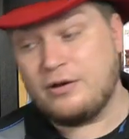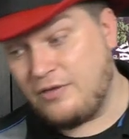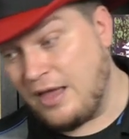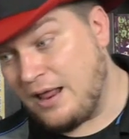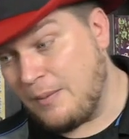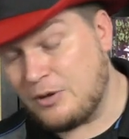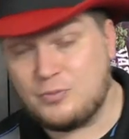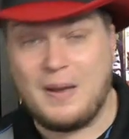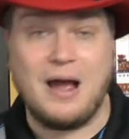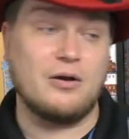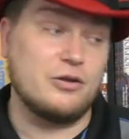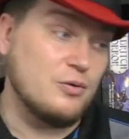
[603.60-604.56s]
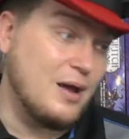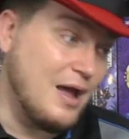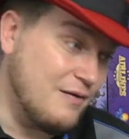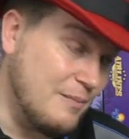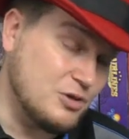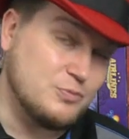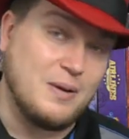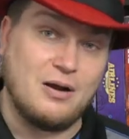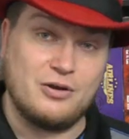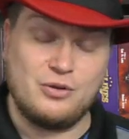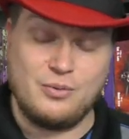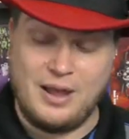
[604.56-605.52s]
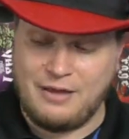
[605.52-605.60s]
there saying, how much power do you have? How much power
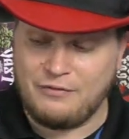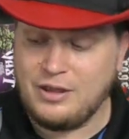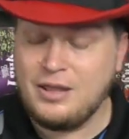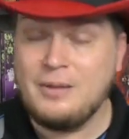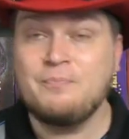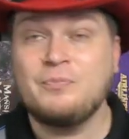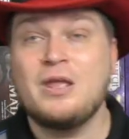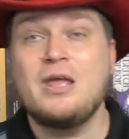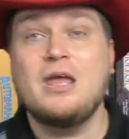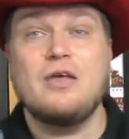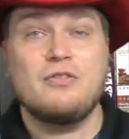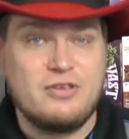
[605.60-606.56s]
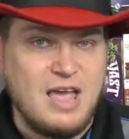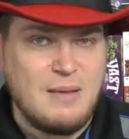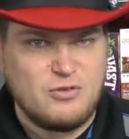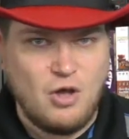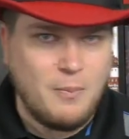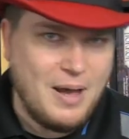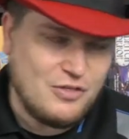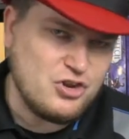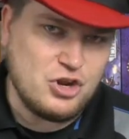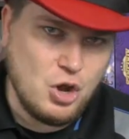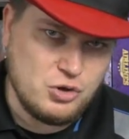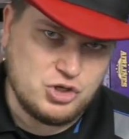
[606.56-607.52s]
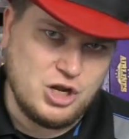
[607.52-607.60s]
do you have? The game is all about the
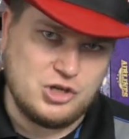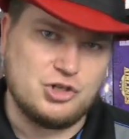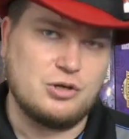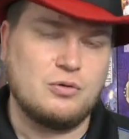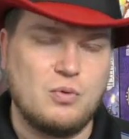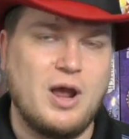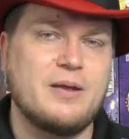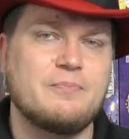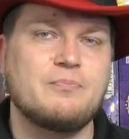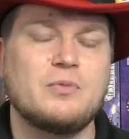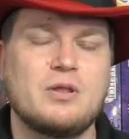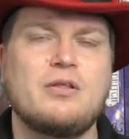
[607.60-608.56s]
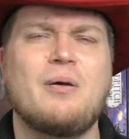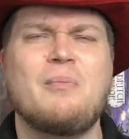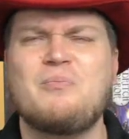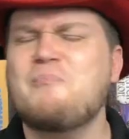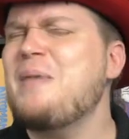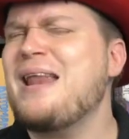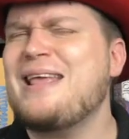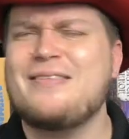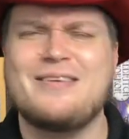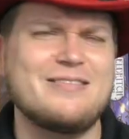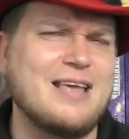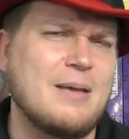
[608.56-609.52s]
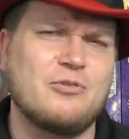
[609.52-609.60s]
negotiation, right? Many of
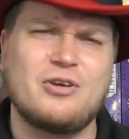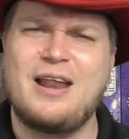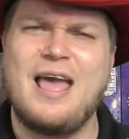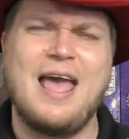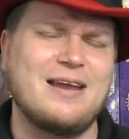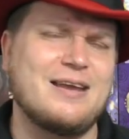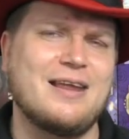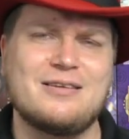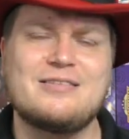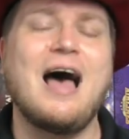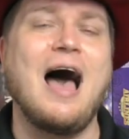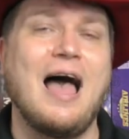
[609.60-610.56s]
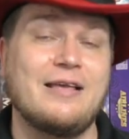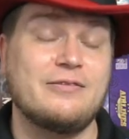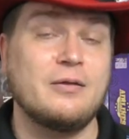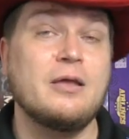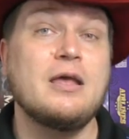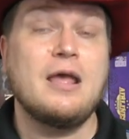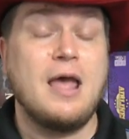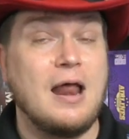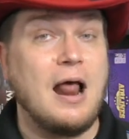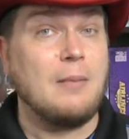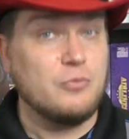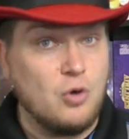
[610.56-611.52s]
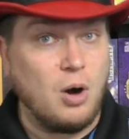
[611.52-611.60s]
these games are going to end in ties. And
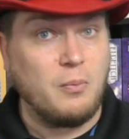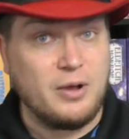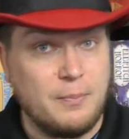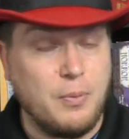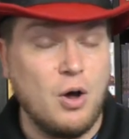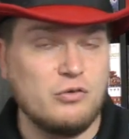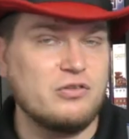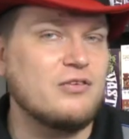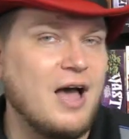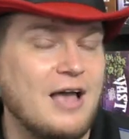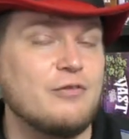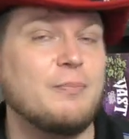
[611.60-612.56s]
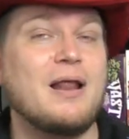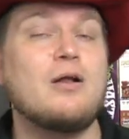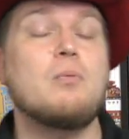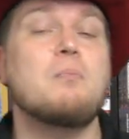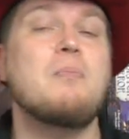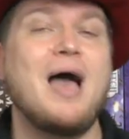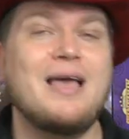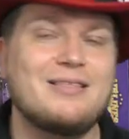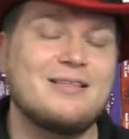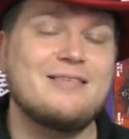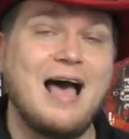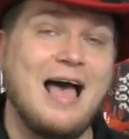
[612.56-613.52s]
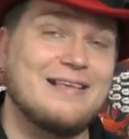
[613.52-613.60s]
I'm normally opposed to ties, but I don't mind the
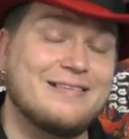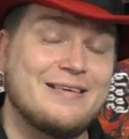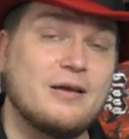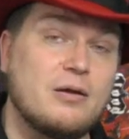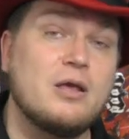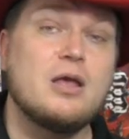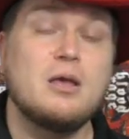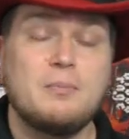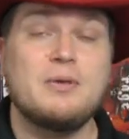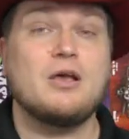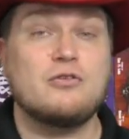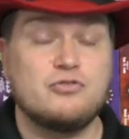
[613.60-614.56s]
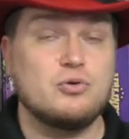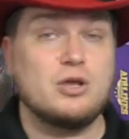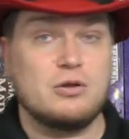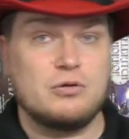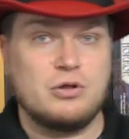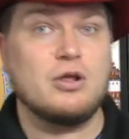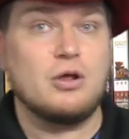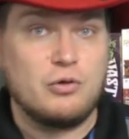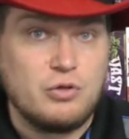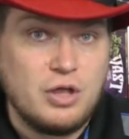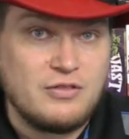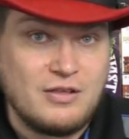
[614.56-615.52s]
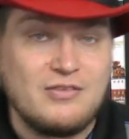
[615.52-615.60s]
ties here because you can, you
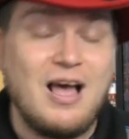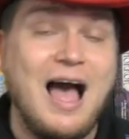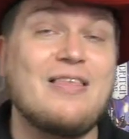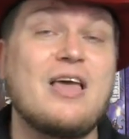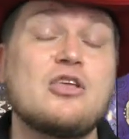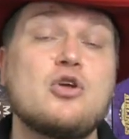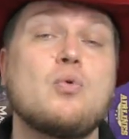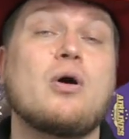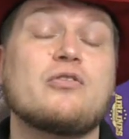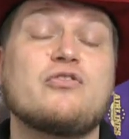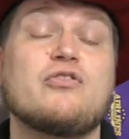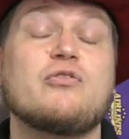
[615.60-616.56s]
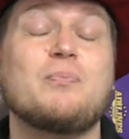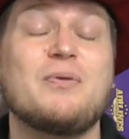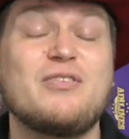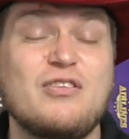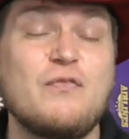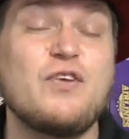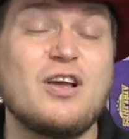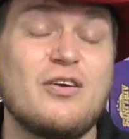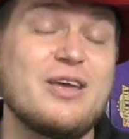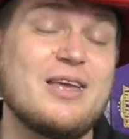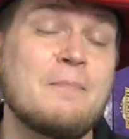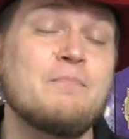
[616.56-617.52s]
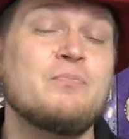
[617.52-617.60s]
know, it's a tie that you are
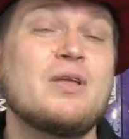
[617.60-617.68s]
specifically